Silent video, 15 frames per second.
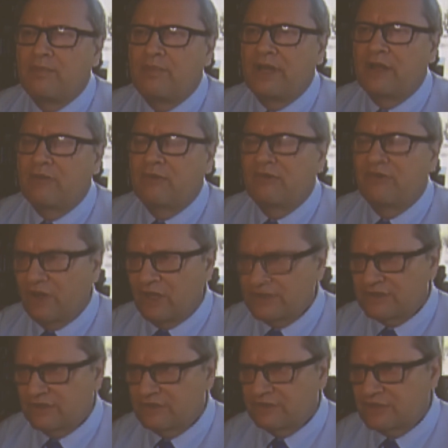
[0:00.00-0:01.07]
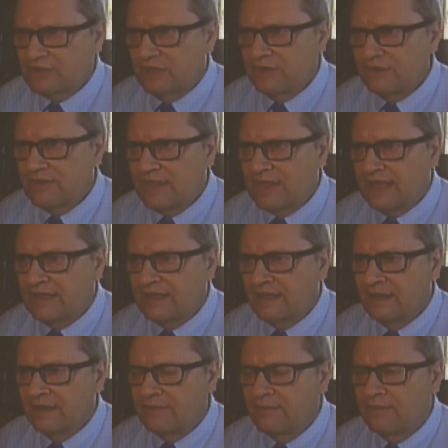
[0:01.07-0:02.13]
But we've also shown that
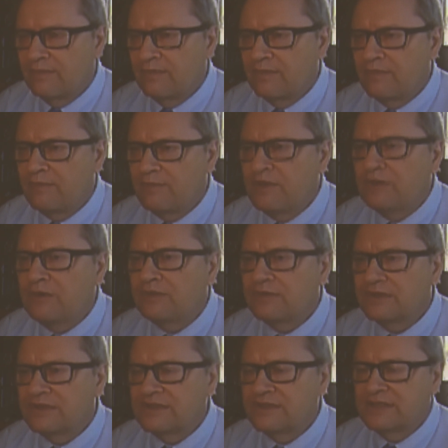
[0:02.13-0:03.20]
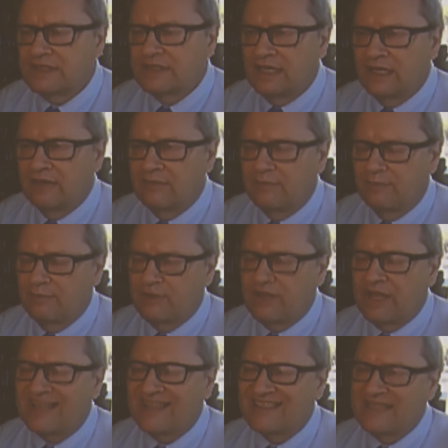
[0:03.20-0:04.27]
mutants,
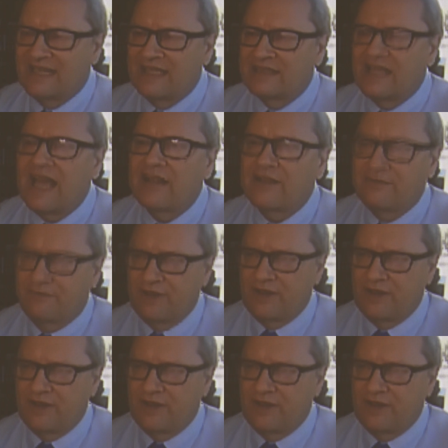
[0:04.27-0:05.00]
plants that lack